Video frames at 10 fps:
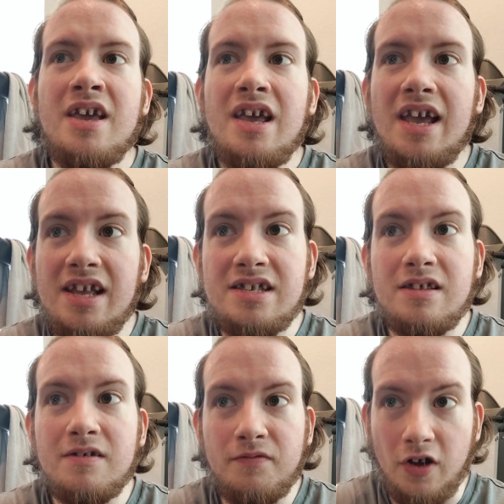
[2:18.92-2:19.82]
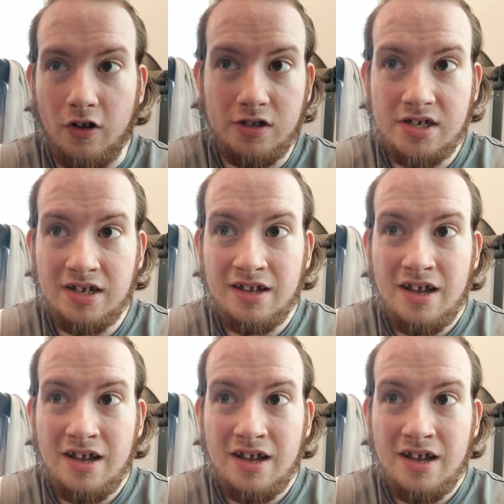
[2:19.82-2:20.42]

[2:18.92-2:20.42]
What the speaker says: It's the fault